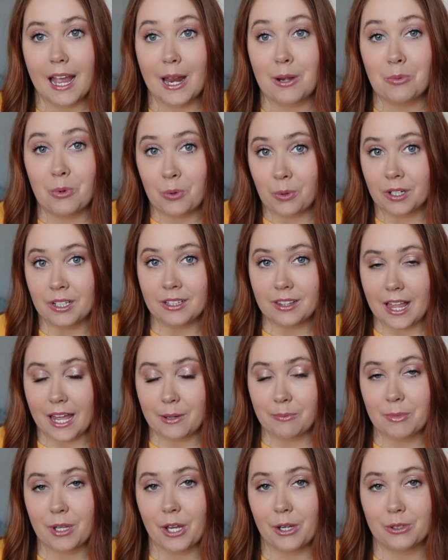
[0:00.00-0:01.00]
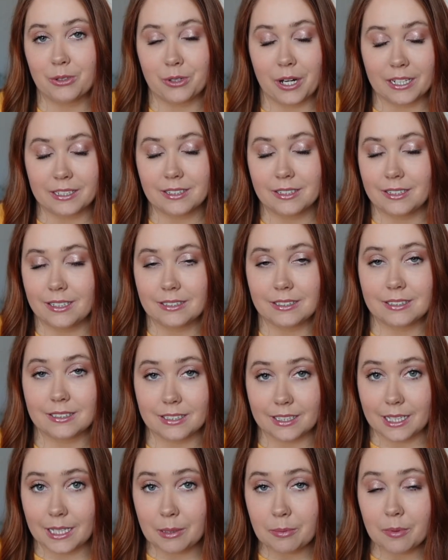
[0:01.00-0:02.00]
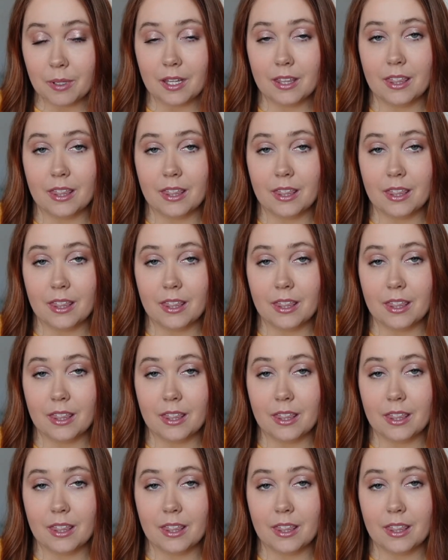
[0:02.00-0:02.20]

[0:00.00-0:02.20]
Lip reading: and we want to let him go directly to sleep.